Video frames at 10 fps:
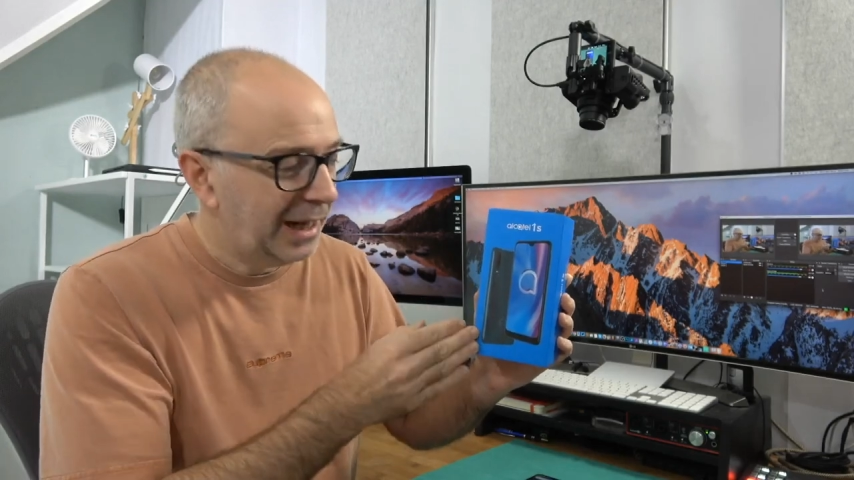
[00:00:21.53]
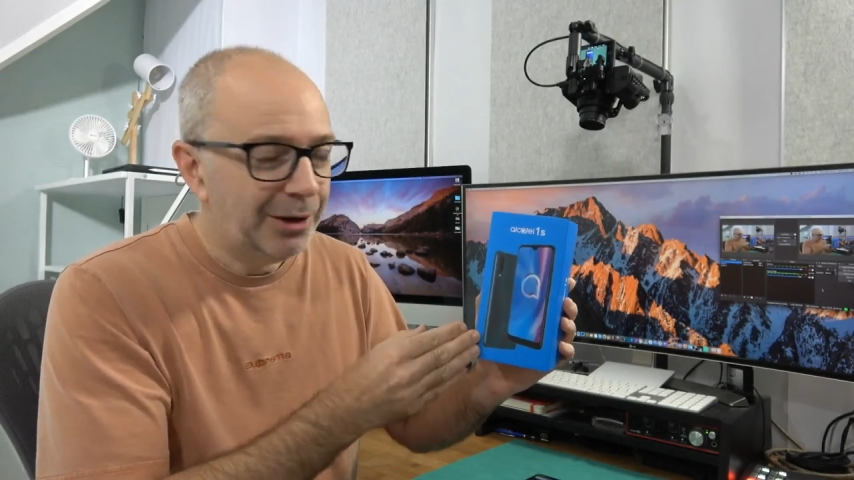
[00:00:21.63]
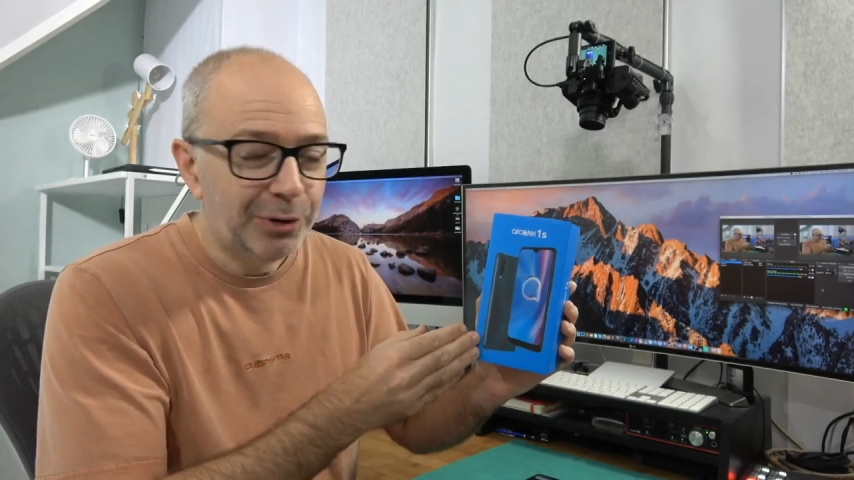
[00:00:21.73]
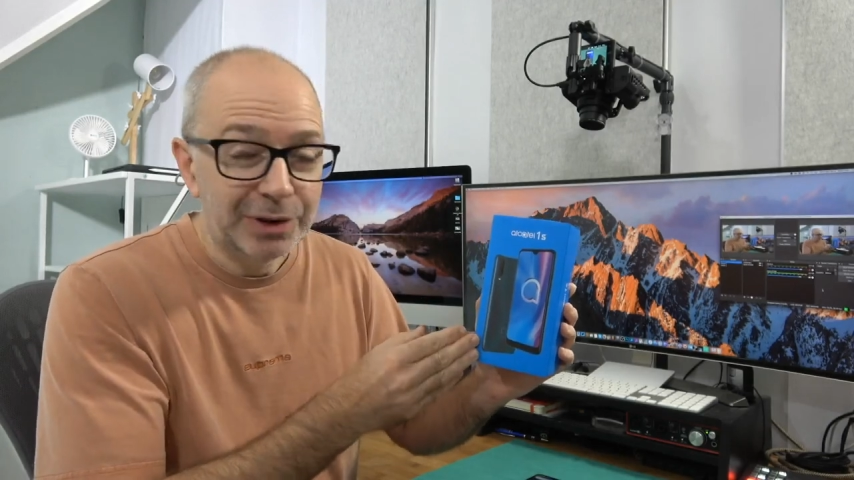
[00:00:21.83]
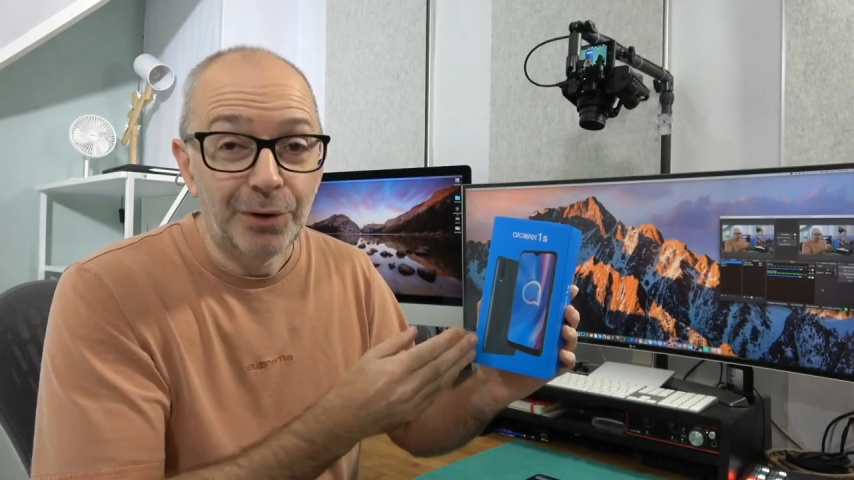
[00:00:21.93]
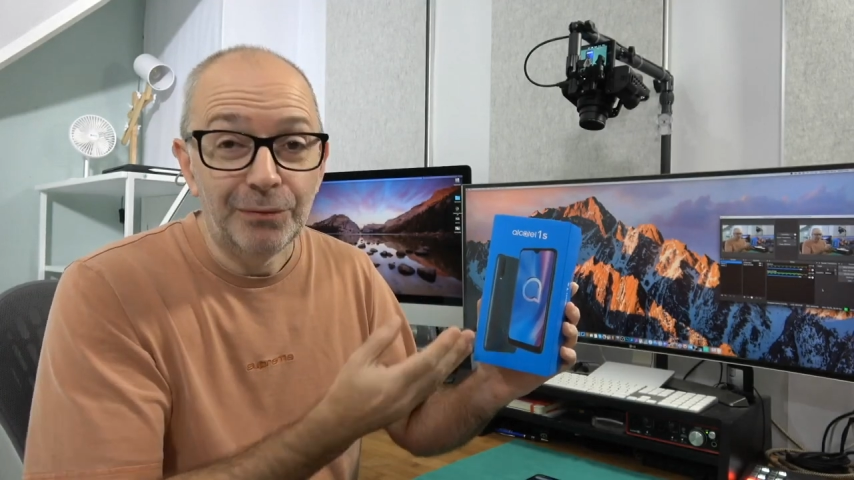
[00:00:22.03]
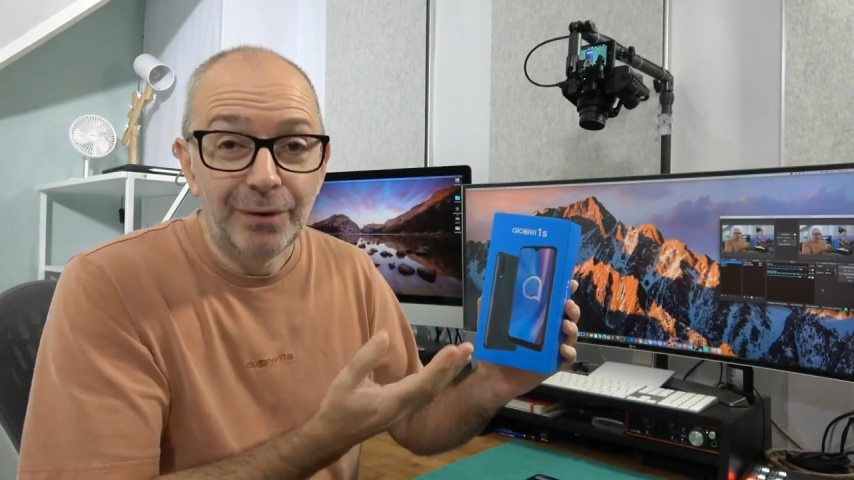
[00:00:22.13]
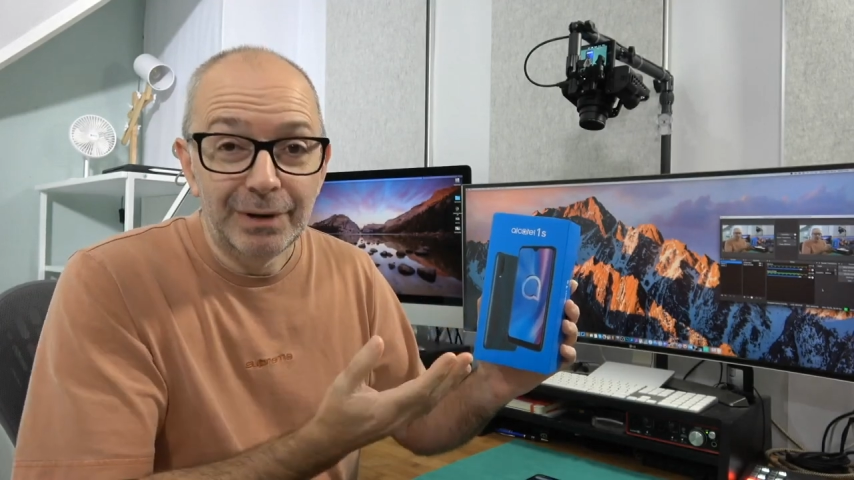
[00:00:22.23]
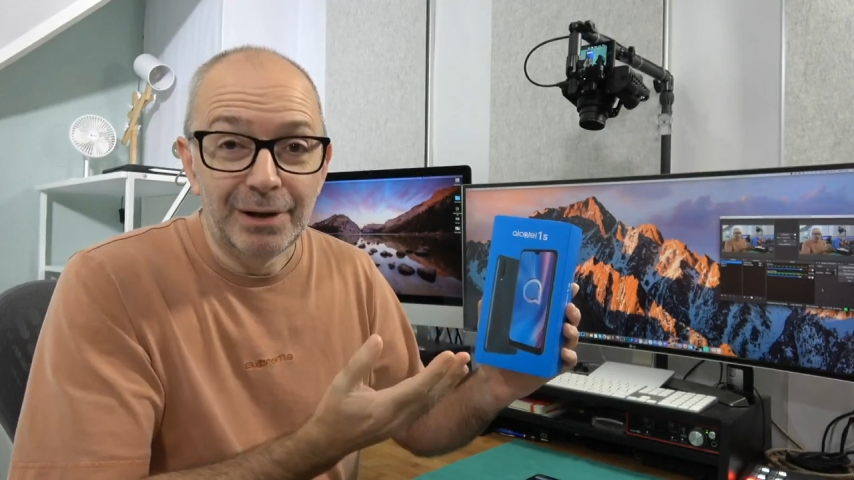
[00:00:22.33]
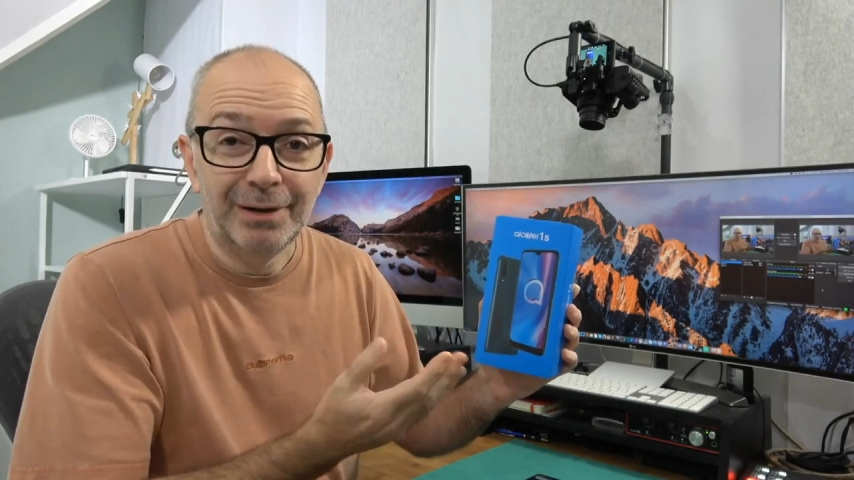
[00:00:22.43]
Alcatel
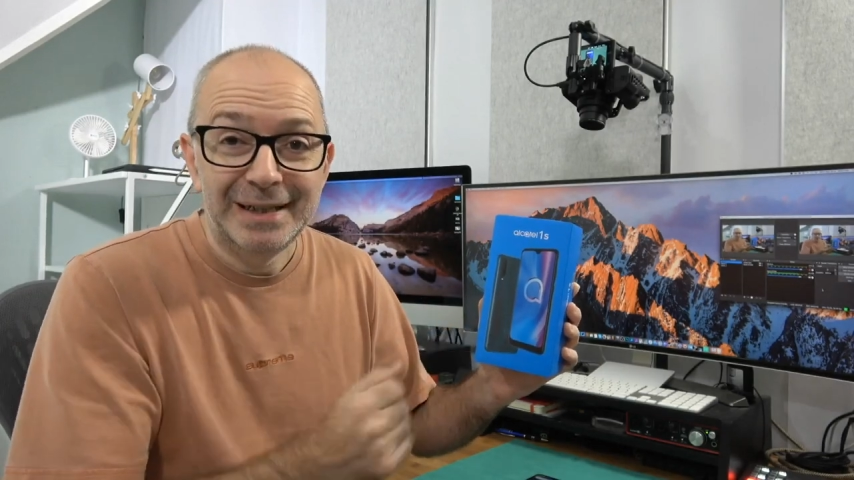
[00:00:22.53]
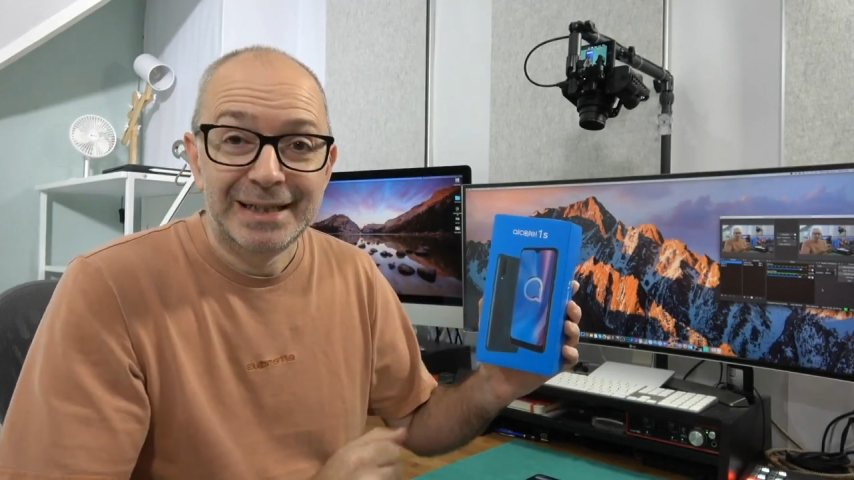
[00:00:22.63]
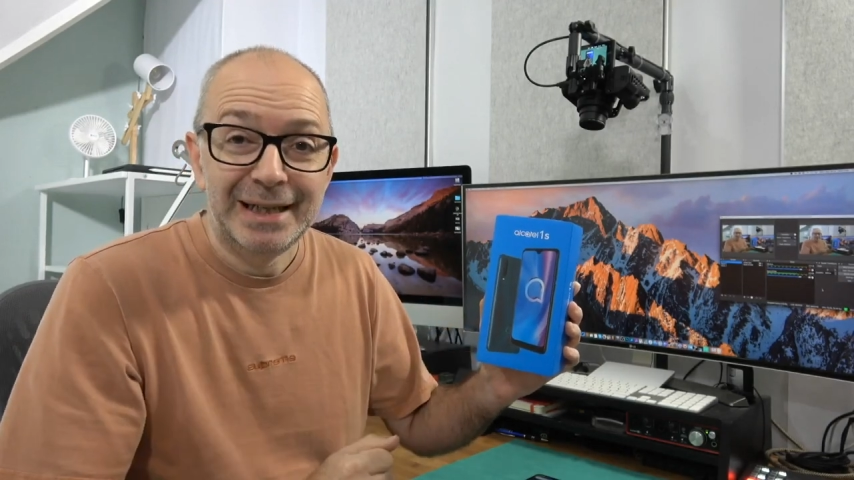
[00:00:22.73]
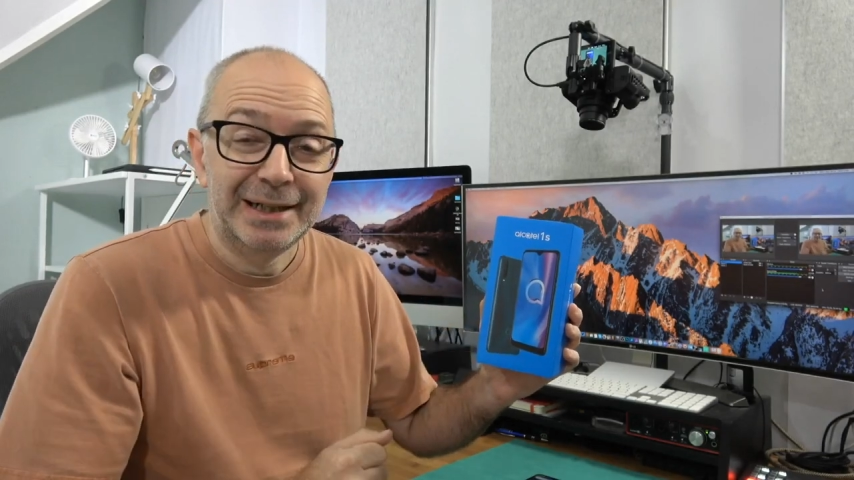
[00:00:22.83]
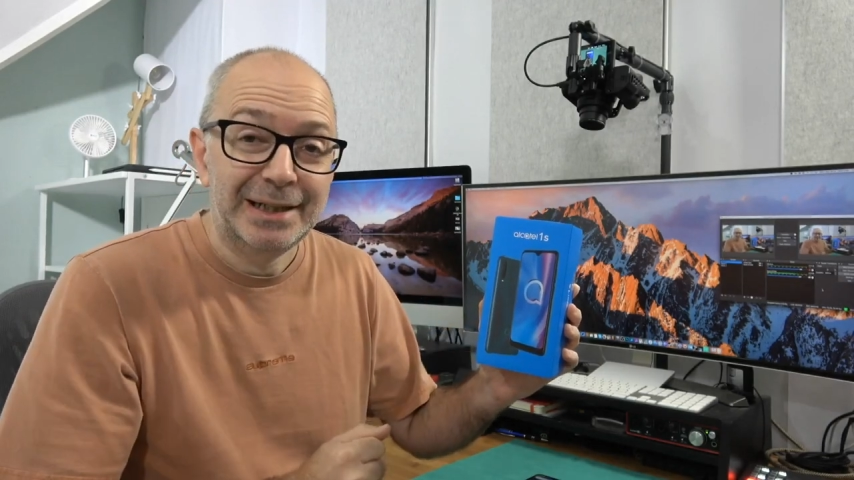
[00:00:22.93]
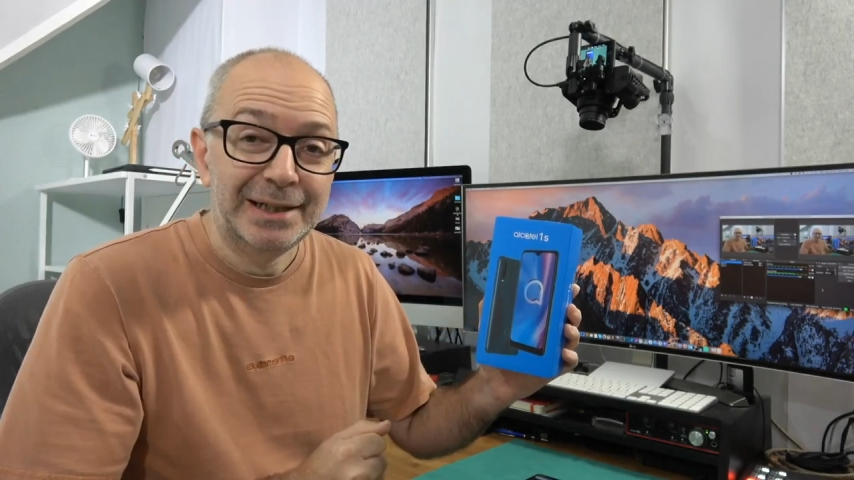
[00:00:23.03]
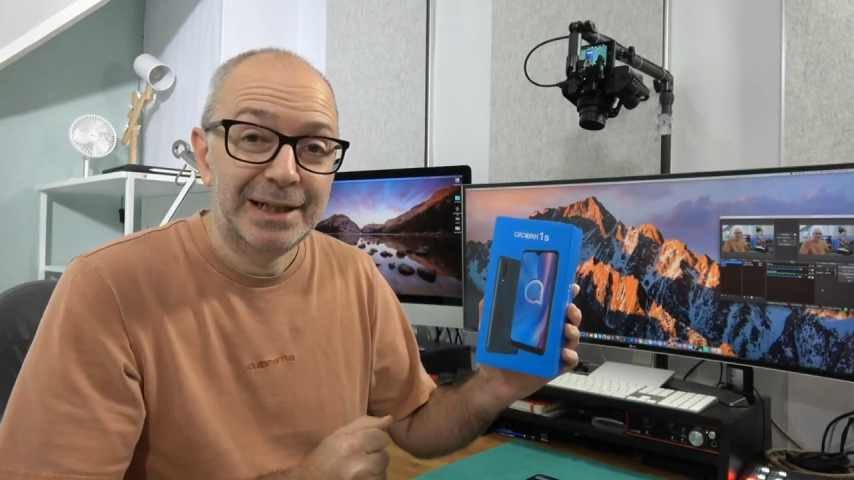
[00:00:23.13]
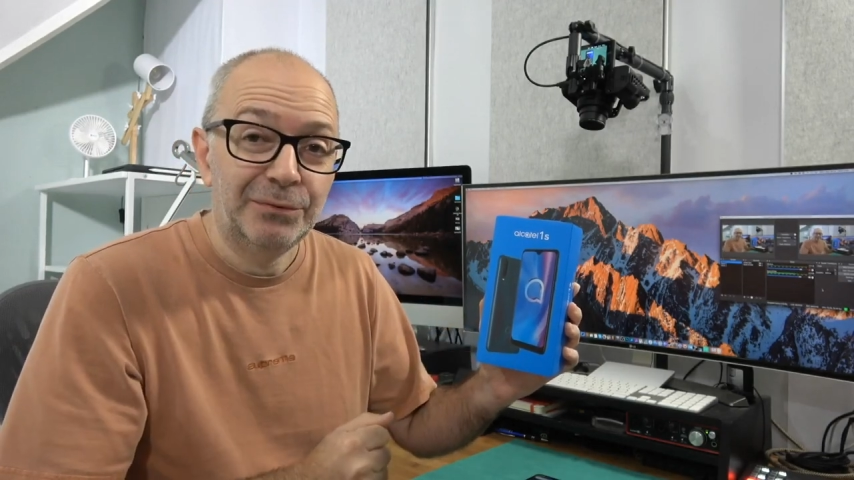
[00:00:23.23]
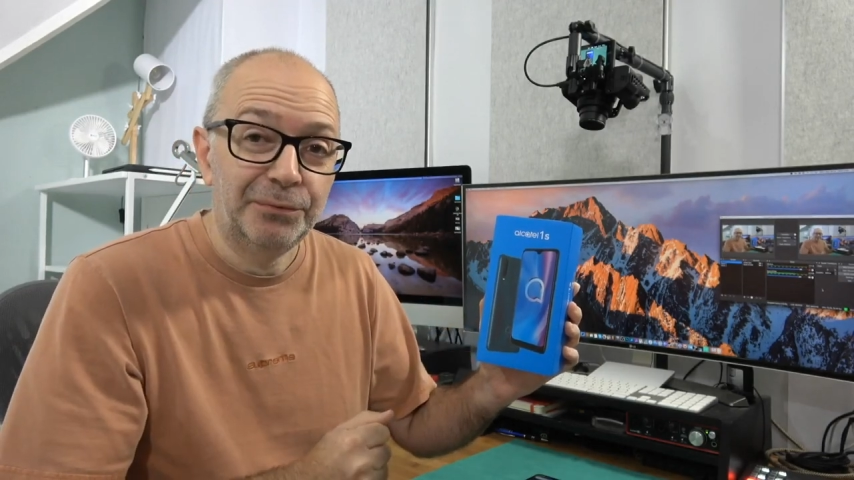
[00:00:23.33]
very kindly sent this in